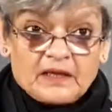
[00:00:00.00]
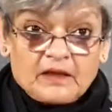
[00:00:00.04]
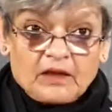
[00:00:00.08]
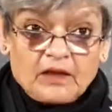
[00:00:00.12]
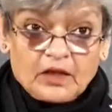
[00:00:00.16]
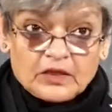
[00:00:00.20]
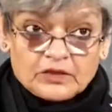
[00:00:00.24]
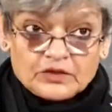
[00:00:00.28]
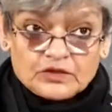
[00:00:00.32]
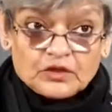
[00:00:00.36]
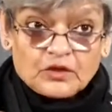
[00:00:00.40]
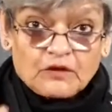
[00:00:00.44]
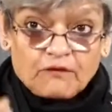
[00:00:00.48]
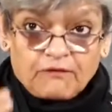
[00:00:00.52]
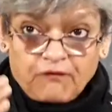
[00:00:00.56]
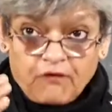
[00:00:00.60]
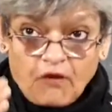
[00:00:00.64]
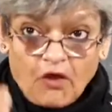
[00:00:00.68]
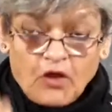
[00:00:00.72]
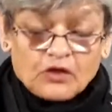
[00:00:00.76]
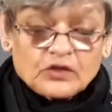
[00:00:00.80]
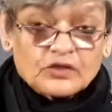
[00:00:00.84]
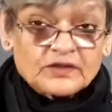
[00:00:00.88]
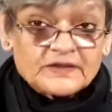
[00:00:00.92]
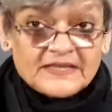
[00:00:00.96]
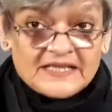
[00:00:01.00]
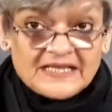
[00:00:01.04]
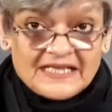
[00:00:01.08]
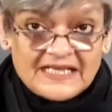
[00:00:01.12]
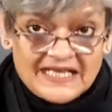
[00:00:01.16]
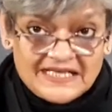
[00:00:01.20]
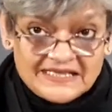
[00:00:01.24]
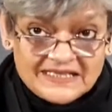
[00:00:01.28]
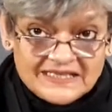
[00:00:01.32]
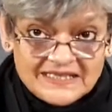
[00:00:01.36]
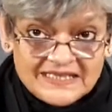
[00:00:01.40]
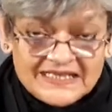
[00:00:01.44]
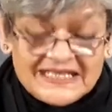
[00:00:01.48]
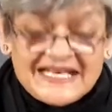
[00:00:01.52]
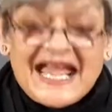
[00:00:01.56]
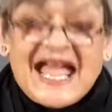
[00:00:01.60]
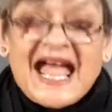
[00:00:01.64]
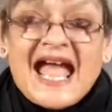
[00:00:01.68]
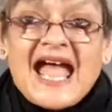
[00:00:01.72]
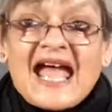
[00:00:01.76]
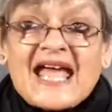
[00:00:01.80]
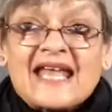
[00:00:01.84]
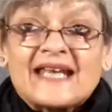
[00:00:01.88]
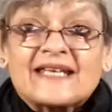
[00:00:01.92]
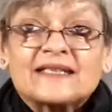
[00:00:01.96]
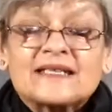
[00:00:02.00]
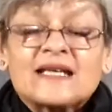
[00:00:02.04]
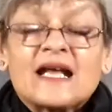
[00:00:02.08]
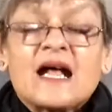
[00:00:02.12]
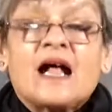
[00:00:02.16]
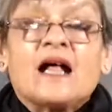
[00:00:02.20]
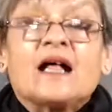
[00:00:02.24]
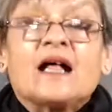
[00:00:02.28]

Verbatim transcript: also follow the lesson and